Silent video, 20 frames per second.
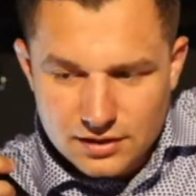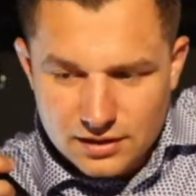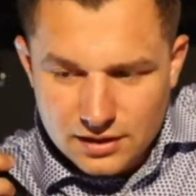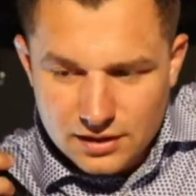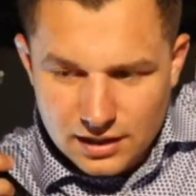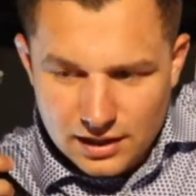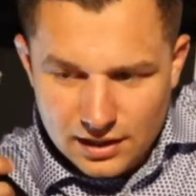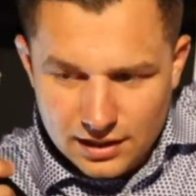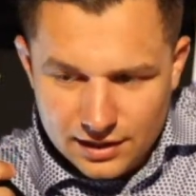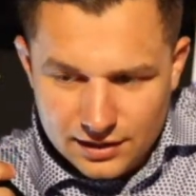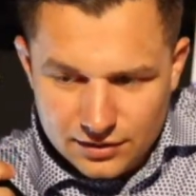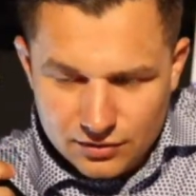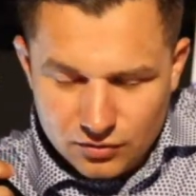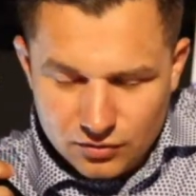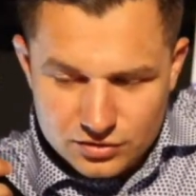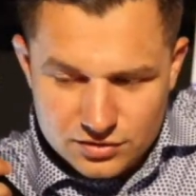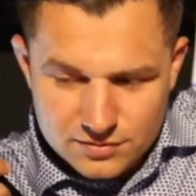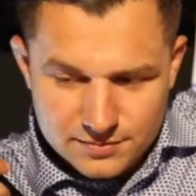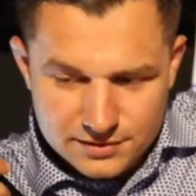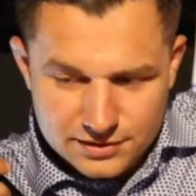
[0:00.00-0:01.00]
and
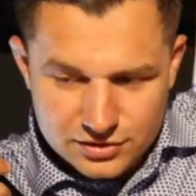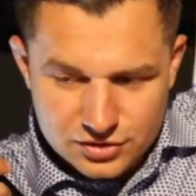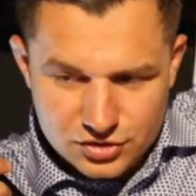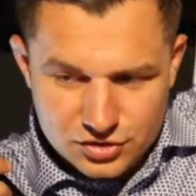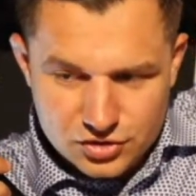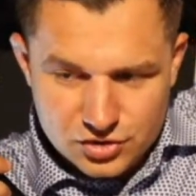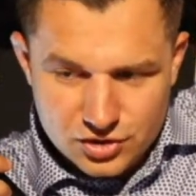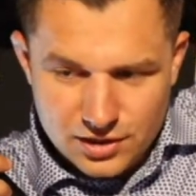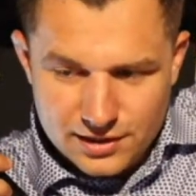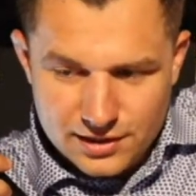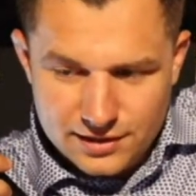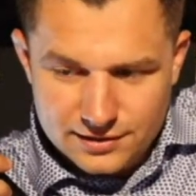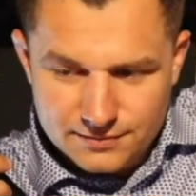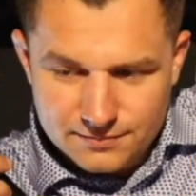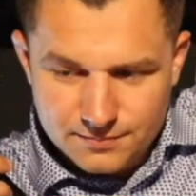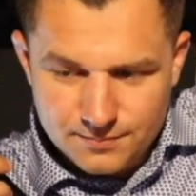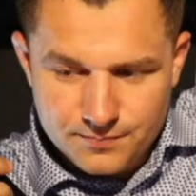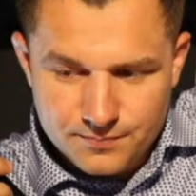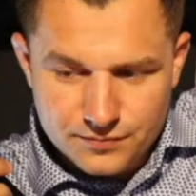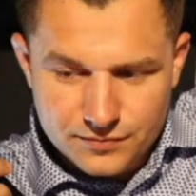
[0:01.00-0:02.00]
ultimately just try and
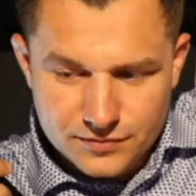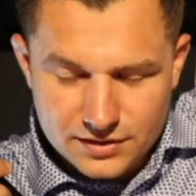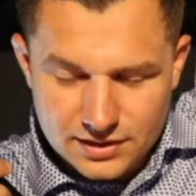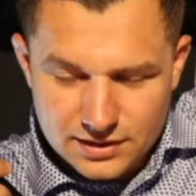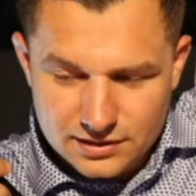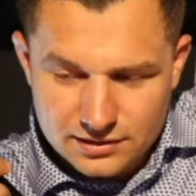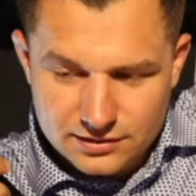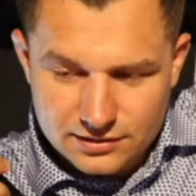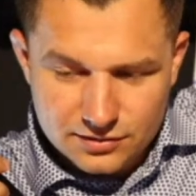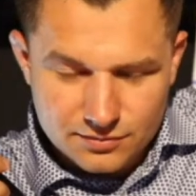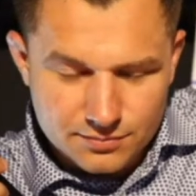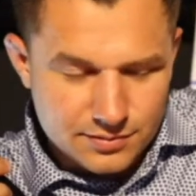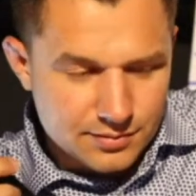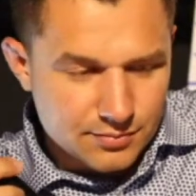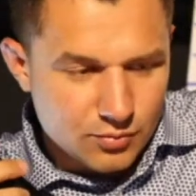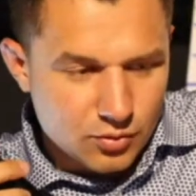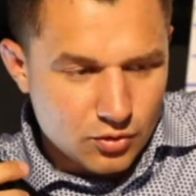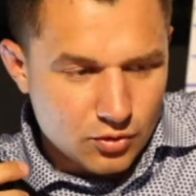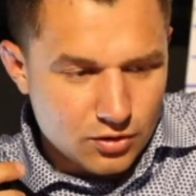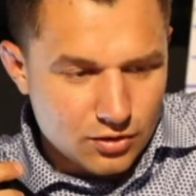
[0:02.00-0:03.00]
get a little bit
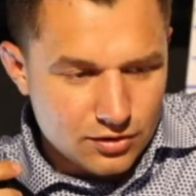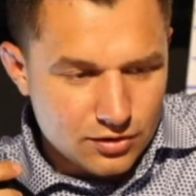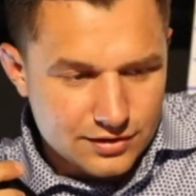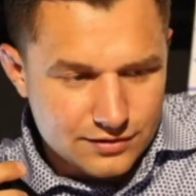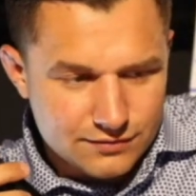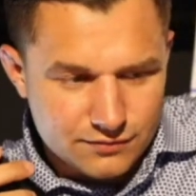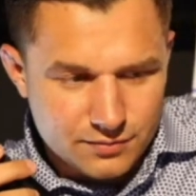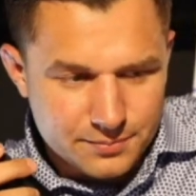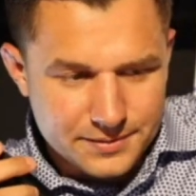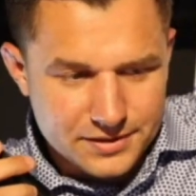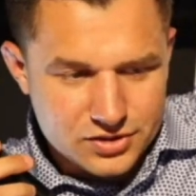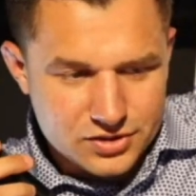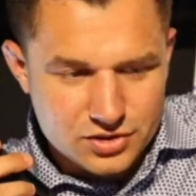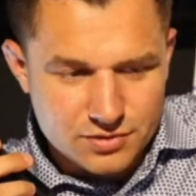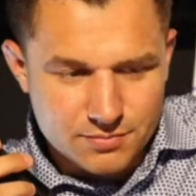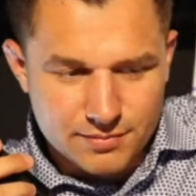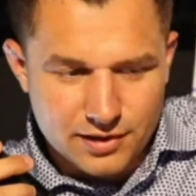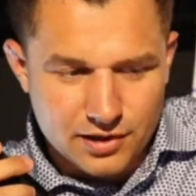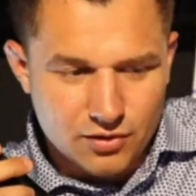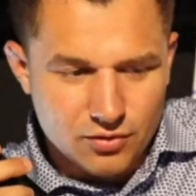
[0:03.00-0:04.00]
more information
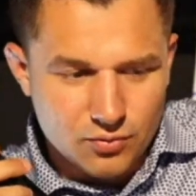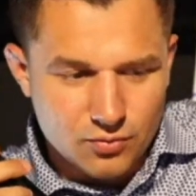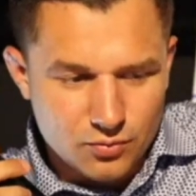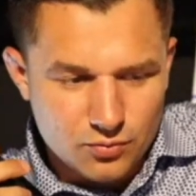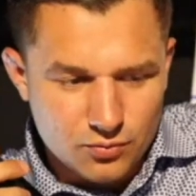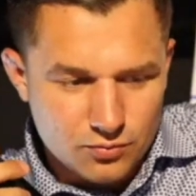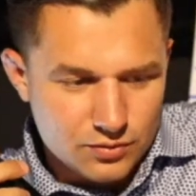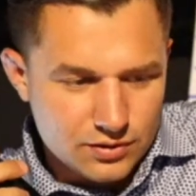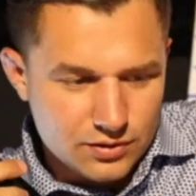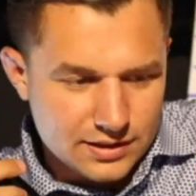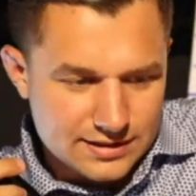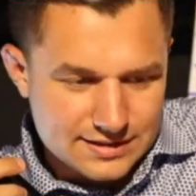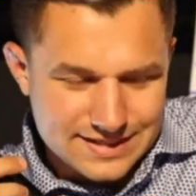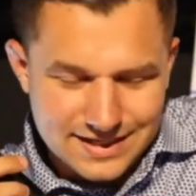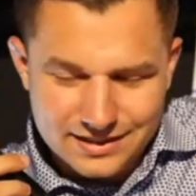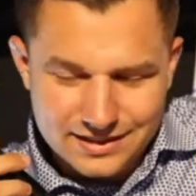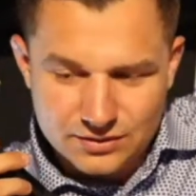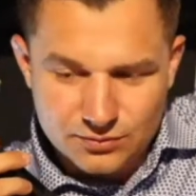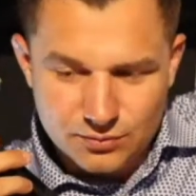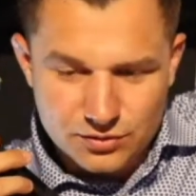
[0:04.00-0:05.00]
about
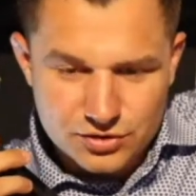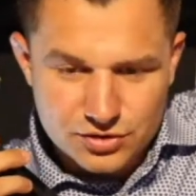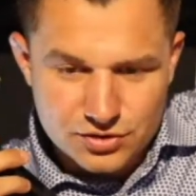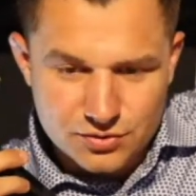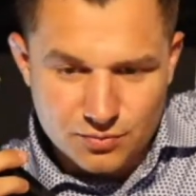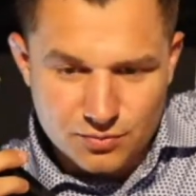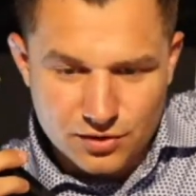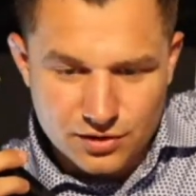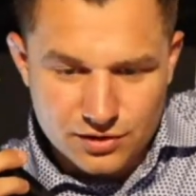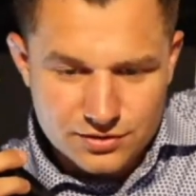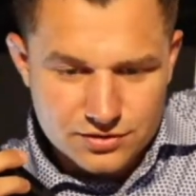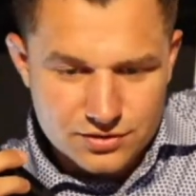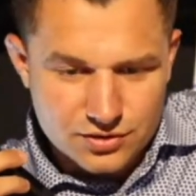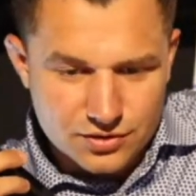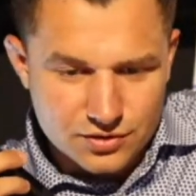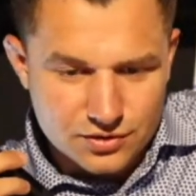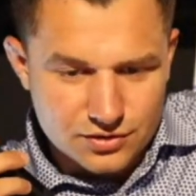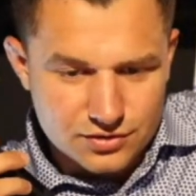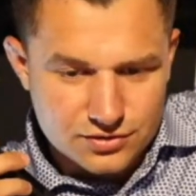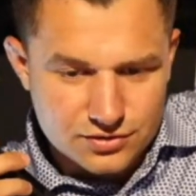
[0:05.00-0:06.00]
exactly what she wants
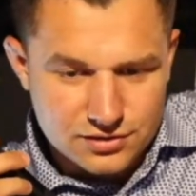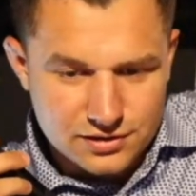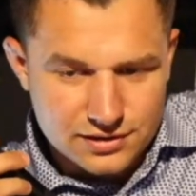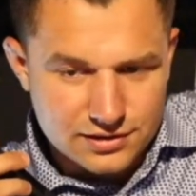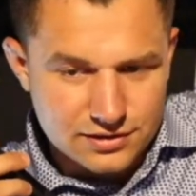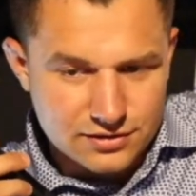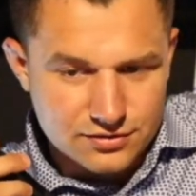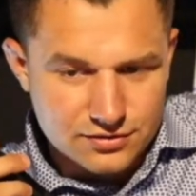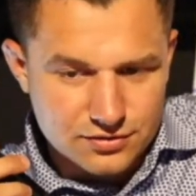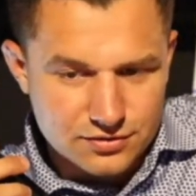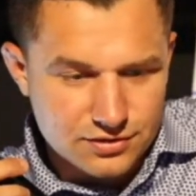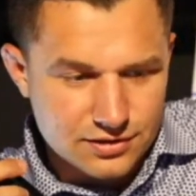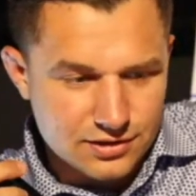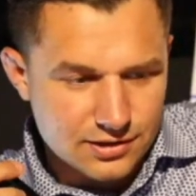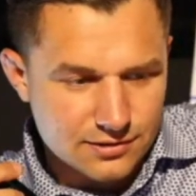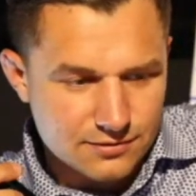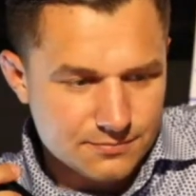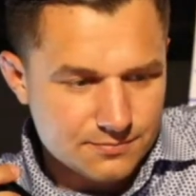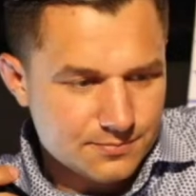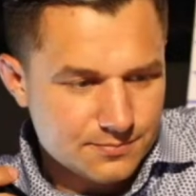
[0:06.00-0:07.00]
or is looking to do
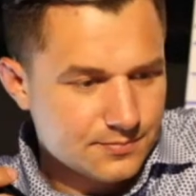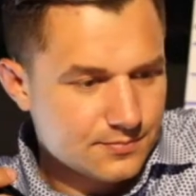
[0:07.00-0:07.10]
here.